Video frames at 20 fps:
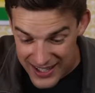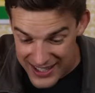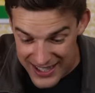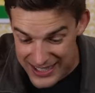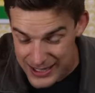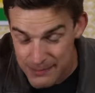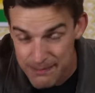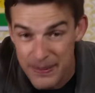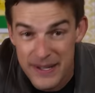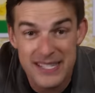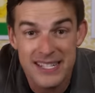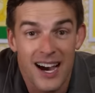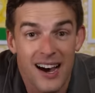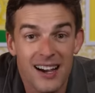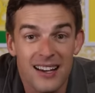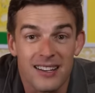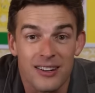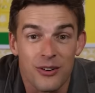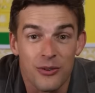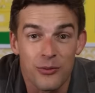it's been
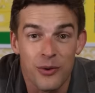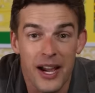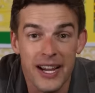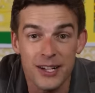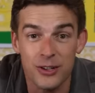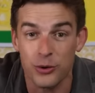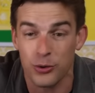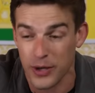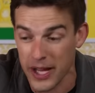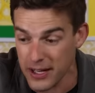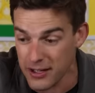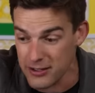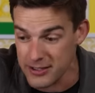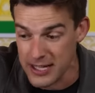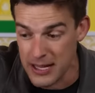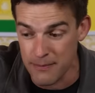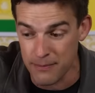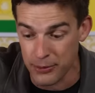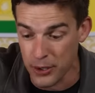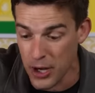done, right?
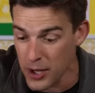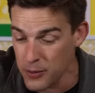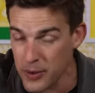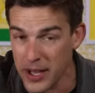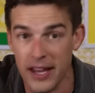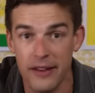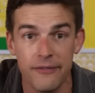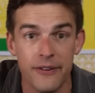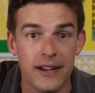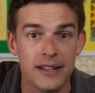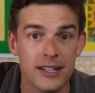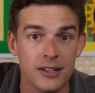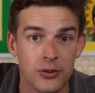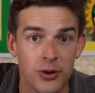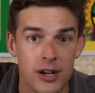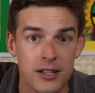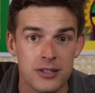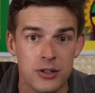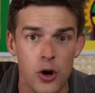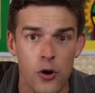Creators and Broadway have finally
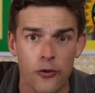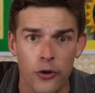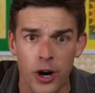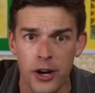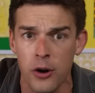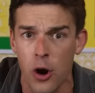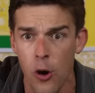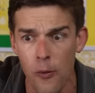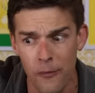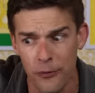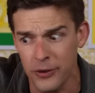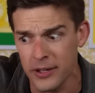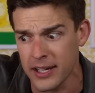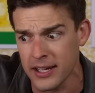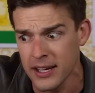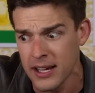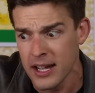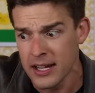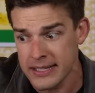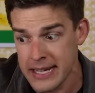crossed over, and
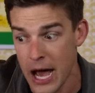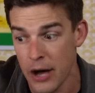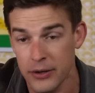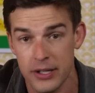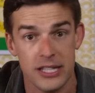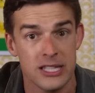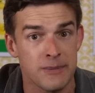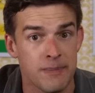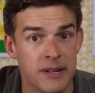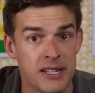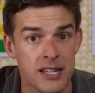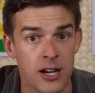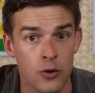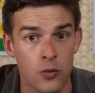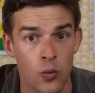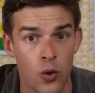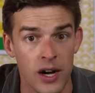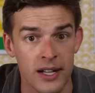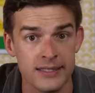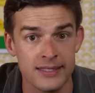hopefully now that it's been
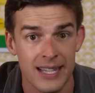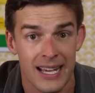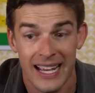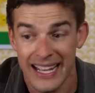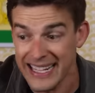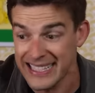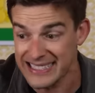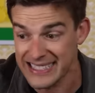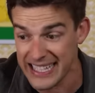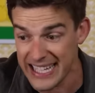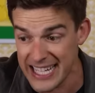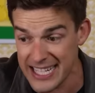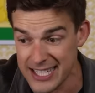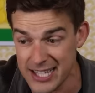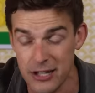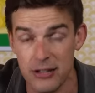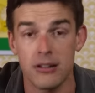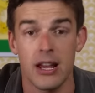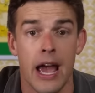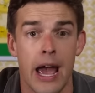done once, it's
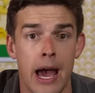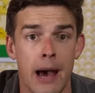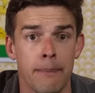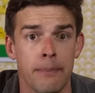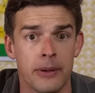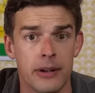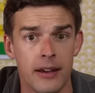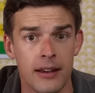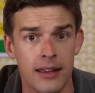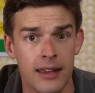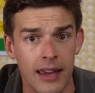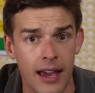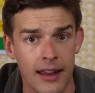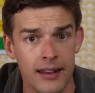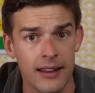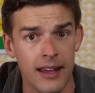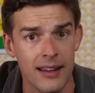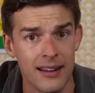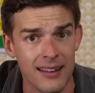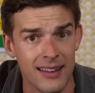easier to happen
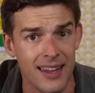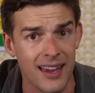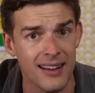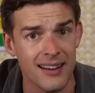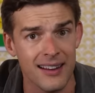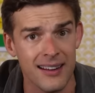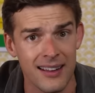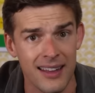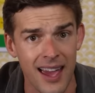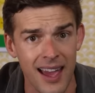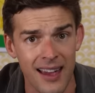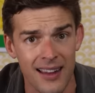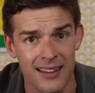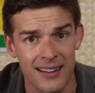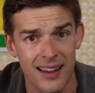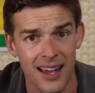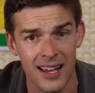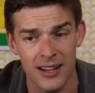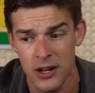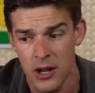again and again and
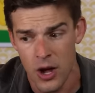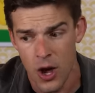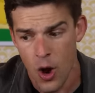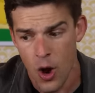again. And